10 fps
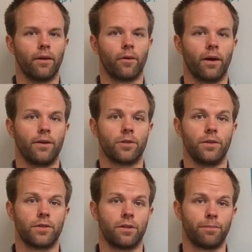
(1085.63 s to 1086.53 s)
Okay, so
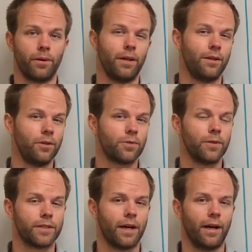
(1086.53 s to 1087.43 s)
this is a pretty
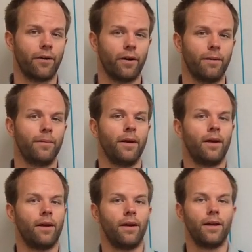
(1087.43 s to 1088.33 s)
useful diagram.
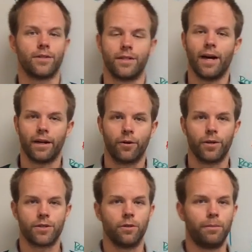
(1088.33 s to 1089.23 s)
It is not a
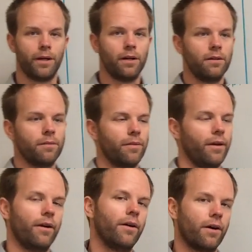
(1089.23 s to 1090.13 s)
crystal ball.
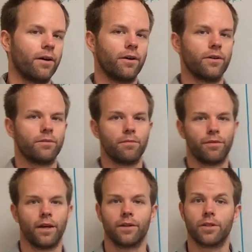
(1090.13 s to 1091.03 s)
There are
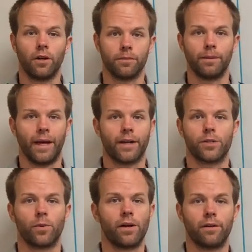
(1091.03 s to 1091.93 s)
things called black
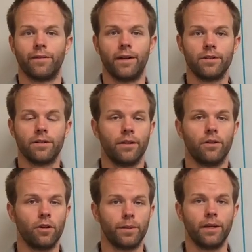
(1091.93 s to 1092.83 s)
swan events
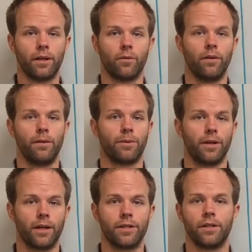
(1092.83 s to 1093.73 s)
that nobody can really
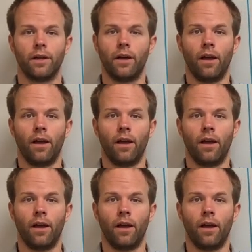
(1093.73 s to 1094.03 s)
predict.